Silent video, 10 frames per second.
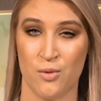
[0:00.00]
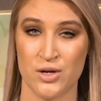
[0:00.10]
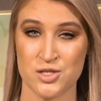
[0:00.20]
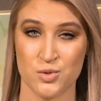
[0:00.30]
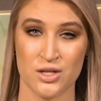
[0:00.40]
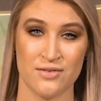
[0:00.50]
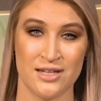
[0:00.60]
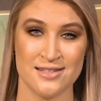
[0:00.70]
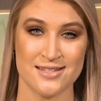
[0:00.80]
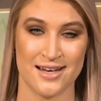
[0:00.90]
which will give an
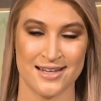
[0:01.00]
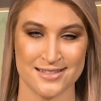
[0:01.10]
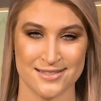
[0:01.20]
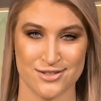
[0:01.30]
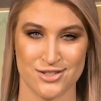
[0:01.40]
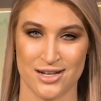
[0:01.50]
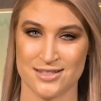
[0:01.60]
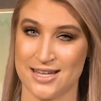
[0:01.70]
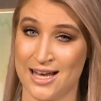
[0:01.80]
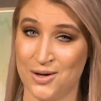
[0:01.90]
insight into
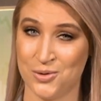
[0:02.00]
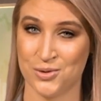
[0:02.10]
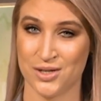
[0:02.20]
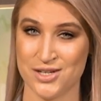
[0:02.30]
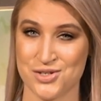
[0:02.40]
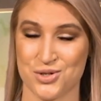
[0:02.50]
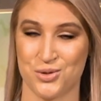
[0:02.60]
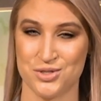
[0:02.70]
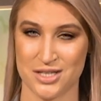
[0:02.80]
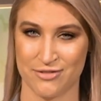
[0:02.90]
just how hawkish
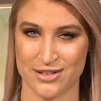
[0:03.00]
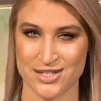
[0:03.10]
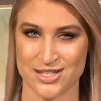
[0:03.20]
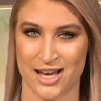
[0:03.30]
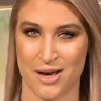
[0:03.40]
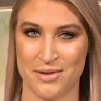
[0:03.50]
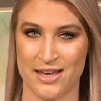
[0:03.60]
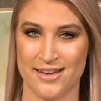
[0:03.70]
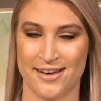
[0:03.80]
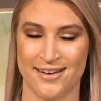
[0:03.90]
or dovish the
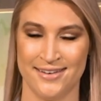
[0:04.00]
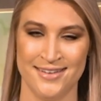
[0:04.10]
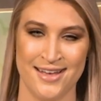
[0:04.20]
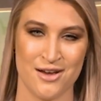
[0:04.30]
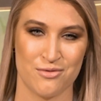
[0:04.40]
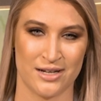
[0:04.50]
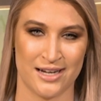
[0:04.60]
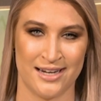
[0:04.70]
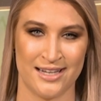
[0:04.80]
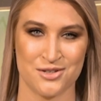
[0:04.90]
RBA are
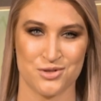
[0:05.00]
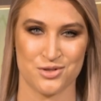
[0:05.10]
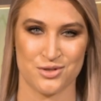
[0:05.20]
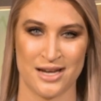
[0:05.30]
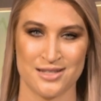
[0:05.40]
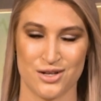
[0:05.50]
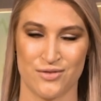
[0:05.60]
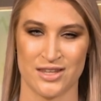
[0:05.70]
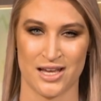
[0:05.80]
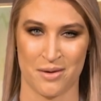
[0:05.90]
regarding interest rates
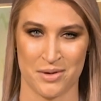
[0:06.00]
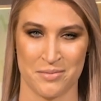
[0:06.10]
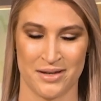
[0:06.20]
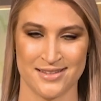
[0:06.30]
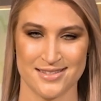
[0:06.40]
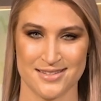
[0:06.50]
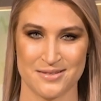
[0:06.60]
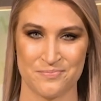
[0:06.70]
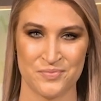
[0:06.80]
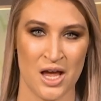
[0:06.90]
over the coming
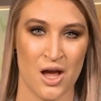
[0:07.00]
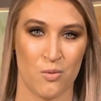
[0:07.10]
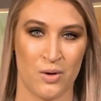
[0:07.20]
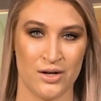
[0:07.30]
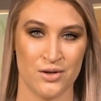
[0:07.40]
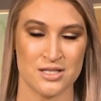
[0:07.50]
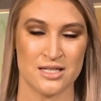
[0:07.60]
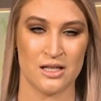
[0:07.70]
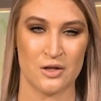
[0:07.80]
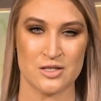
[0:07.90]
months. One Aussie
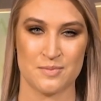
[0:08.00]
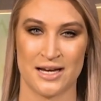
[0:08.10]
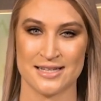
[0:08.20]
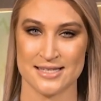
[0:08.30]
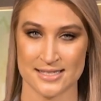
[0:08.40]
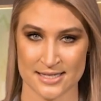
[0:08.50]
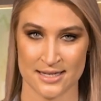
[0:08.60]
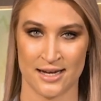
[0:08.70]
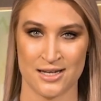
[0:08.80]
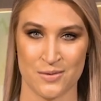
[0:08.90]
dollar is buying
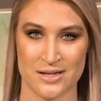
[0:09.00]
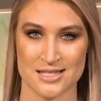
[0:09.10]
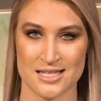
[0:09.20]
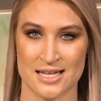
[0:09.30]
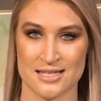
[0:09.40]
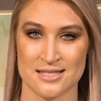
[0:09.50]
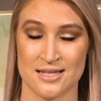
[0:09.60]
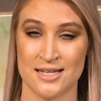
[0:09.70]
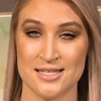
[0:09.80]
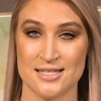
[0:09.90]
69 US cents,
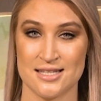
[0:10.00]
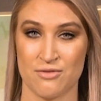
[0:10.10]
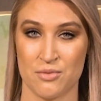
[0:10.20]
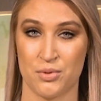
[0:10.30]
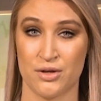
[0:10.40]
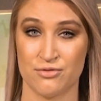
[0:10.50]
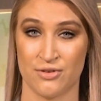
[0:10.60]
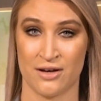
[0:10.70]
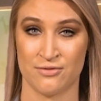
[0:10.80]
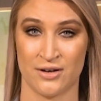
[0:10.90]

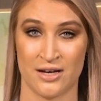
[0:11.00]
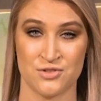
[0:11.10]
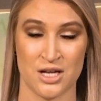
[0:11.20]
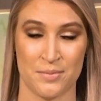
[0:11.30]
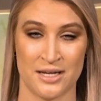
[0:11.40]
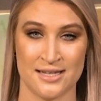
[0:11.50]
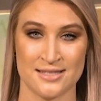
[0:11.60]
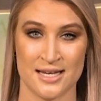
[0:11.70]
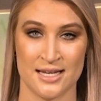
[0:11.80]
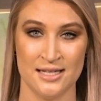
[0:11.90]
97.55
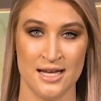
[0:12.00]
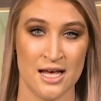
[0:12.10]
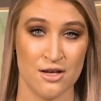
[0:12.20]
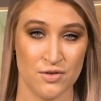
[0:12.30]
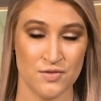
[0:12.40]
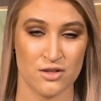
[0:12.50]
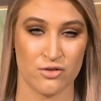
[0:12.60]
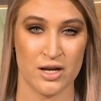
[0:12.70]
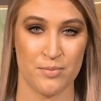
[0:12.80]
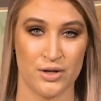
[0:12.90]
Japanese yen,
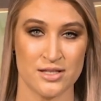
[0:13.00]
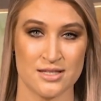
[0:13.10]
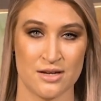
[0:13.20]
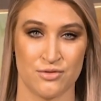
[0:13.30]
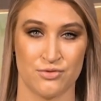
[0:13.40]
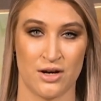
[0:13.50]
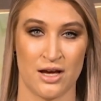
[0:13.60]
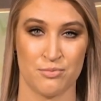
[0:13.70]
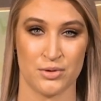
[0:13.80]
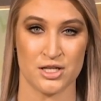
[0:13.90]

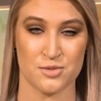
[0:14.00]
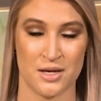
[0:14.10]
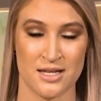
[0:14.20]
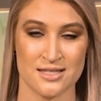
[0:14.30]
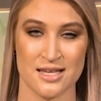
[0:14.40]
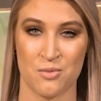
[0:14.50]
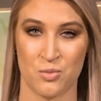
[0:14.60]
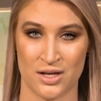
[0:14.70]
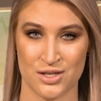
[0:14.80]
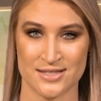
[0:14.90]
53.75 British pence and
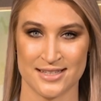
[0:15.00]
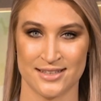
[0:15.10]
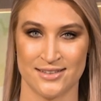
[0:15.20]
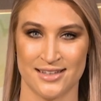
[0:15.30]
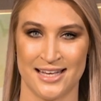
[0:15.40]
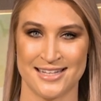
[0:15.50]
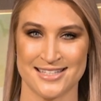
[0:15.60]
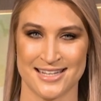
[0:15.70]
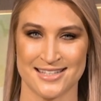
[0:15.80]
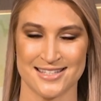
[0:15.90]
one New Zealand dollar and
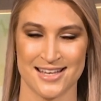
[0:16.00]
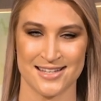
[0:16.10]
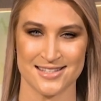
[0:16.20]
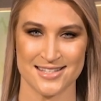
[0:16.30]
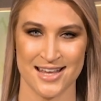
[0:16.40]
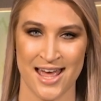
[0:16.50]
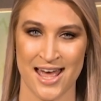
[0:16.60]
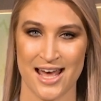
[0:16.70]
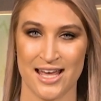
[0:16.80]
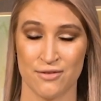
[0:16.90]
10 cents.
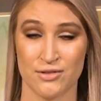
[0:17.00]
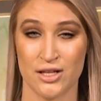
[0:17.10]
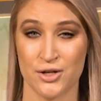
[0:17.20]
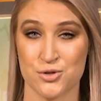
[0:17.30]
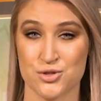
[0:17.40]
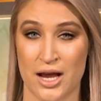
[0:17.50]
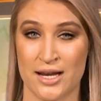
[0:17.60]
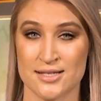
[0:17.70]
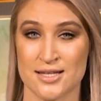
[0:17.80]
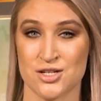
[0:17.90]
Ahead of the local
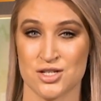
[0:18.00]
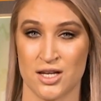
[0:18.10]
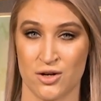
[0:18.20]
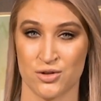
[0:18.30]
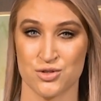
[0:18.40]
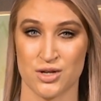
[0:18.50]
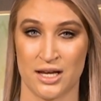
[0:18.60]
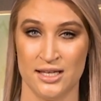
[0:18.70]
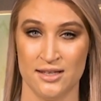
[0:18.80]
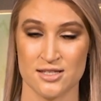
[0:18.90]
trading session here in
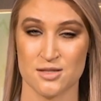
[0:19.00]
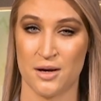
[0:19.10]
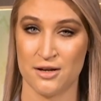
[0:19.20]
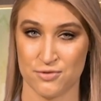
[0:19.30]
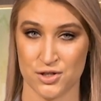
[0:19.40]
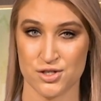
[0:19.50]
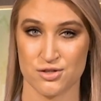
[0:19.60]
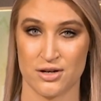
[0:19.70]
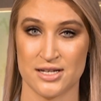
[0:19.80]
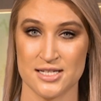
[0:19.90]
Australia, the SPY
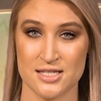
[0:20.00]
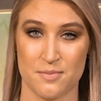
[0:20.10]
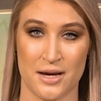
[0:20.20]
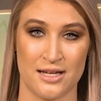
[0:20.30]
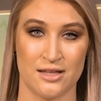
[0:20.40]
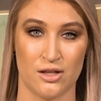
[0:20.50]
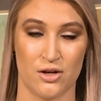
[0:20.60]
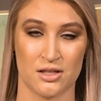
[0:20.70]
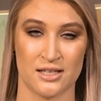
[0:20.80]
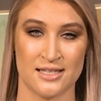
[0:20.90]
futures are anticipating the
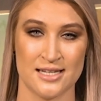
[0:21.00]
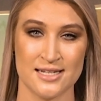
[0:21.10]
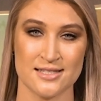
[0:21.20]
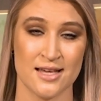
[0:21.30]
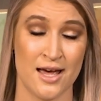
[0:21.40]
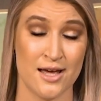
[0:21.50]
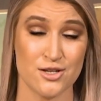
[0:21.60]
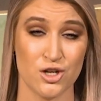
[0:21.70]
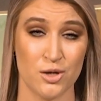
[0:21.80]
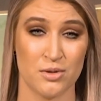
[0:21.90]
local index
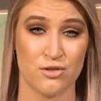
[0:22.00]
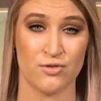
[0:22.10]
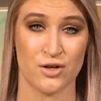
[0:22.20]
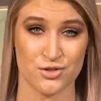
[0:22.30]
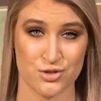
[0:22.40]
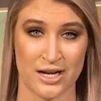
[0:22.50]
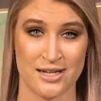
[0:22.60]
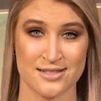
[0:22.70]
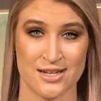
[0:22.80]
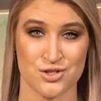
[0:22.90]
to open the first
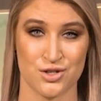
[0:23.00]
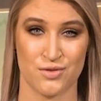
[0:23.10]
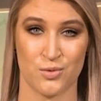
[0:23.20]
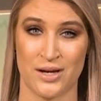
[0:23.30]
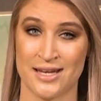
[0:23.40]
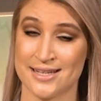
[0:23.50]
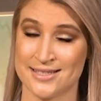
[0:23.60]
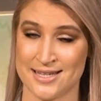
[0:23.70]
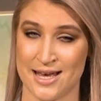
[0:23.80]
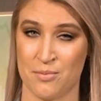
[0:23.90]
trading session of the
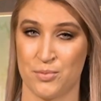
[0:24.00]
week down